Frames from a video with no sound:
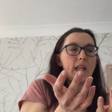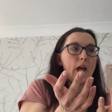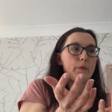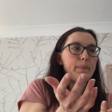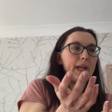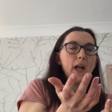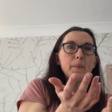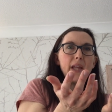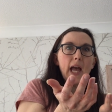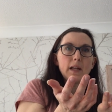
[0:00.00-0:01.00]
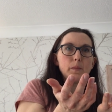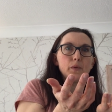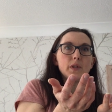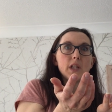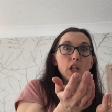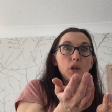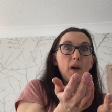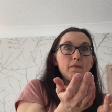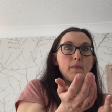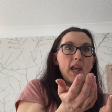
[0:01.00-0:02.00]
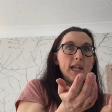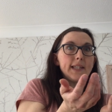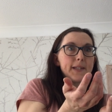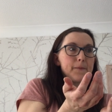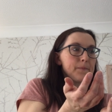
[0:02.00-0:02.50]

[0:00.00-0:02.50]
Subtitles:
Now, pick up the animals that you have made.